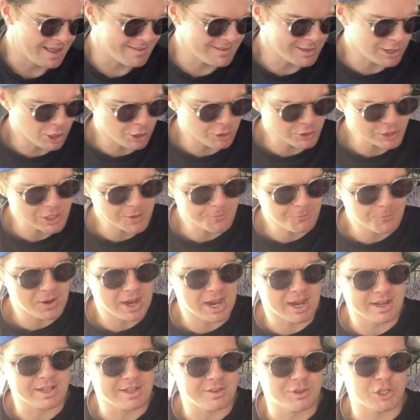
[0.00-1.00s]
And then I also
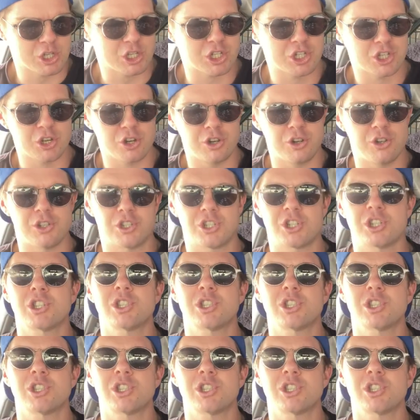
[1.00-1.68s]
found in the shoes,